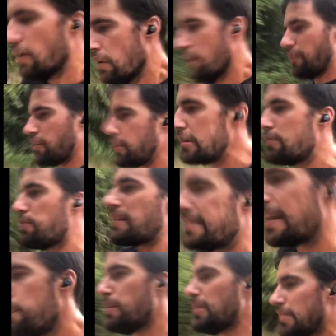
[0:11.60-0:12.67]
For this week's
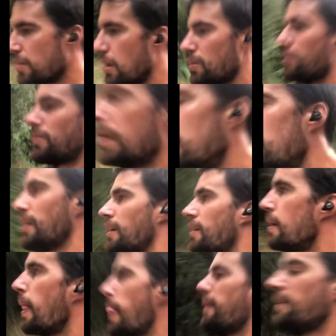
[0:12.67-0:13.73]
episode,
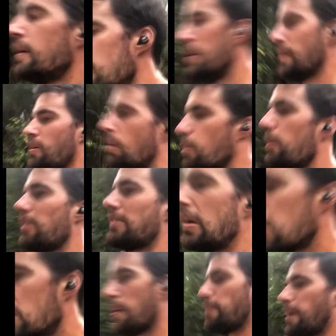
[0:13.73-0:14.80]
we will
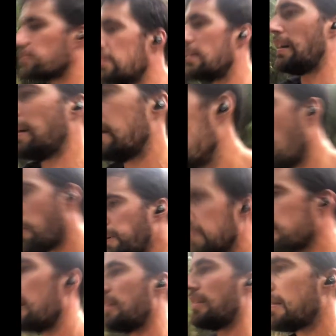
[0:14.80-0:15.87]
talk about a topic
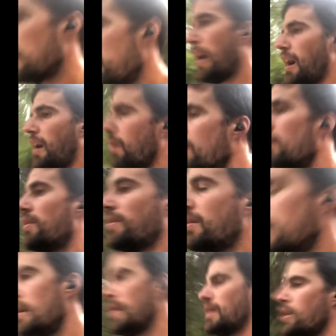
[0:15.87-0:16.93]
that is somehow
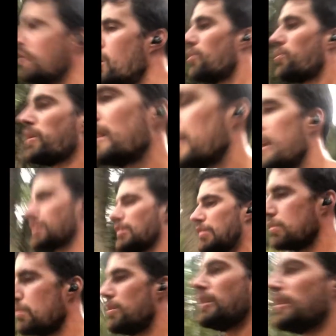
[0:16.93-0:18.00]
related
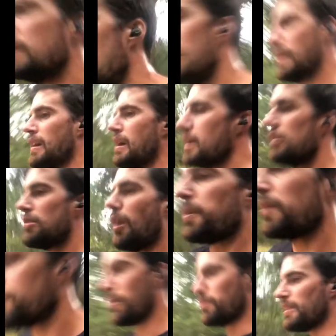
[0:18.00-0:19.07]
to the
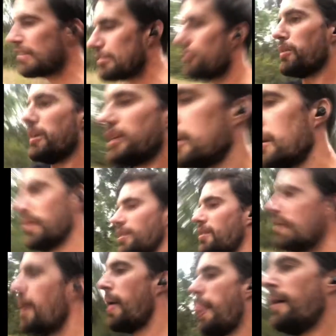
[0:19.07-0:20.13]
topic from last week.
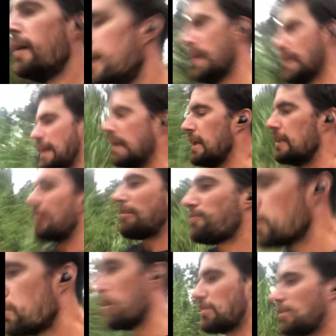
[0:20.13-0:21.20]
Last
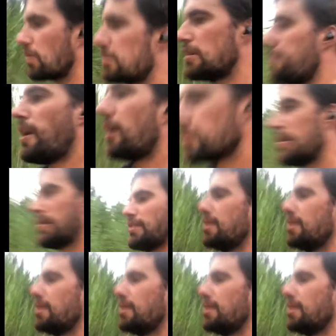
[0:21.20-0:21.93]
week, we talked about